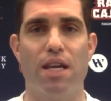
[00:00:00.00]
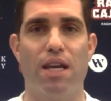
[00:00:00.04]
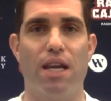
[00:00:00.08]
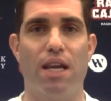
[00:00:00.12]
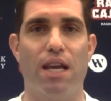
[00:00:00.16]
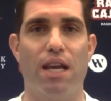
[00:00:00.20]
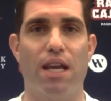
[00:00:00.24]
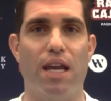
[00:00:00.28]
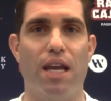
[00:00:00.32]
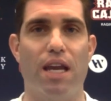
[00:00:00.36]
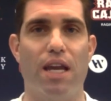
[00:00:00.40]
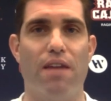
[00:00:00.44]

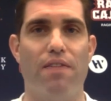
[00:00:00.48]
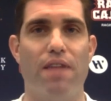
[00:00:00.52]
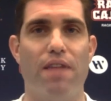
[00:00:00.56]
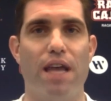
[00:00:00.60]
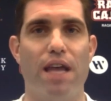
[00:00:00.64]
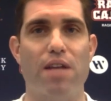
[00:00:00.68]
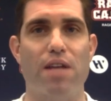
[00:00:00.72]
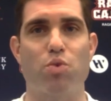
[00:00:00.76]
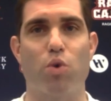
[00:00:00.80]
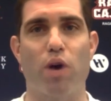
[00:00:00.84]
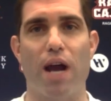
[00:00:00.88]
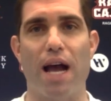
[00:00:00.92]
And
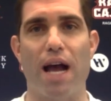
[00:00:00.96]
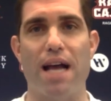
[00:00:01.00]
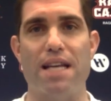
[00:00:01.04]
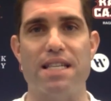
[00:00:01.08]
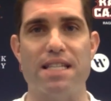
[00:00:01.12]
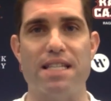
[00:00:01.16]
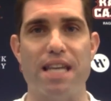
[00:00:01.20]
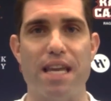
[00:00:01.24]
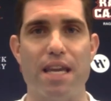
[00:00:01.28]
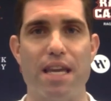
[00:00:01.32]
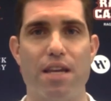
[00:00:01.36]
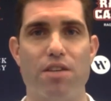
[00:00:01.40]
that's where
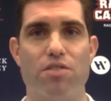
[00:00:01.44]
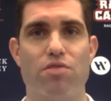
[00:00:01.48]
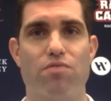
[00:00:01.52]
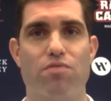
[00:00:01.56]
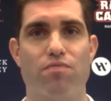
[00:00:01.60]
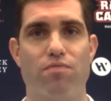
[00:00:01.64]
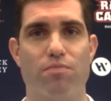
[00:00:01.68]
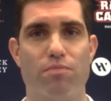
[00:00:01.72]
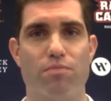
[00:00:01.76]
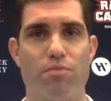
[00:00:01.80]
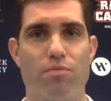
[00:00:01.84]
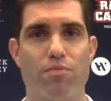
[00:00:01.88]
Isaiah's
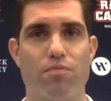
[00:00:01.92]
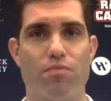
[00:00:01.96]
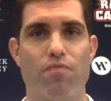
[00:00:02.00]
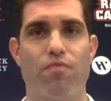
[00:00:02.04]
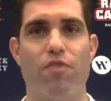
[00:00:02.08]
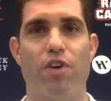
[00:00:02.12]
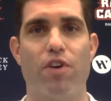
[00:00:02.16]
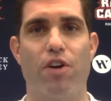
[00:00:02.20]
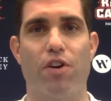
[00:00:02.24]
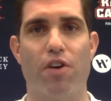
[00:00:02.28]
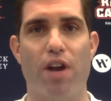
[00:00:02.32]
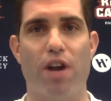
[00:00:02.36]

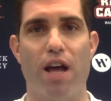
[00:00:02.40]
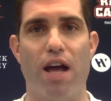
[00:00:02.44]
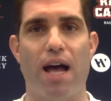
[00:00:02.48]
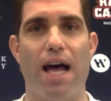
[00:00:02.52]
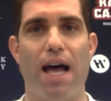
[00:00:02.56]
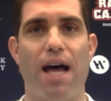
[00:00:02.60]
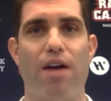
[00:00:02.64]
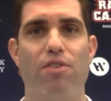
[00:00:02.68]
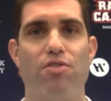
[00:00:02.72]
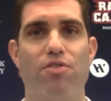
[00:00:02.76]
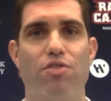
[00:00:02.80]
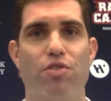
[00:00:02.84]
figuring out
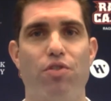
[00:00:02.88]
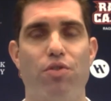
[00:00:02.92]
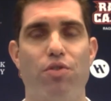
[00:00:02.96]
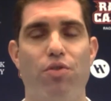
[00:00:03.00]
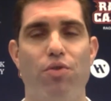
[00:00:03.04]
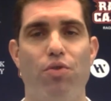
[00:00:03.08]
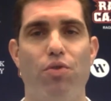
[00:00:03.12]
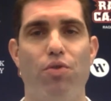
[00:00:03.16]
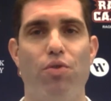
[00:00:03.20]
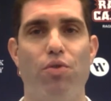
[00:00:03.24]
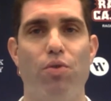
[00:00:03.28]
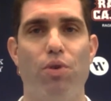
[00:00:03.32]
how
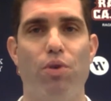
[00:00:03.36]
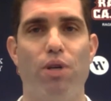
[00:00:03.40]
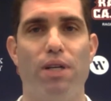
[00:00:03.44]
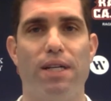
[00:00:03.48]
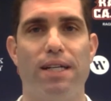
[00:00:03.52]
to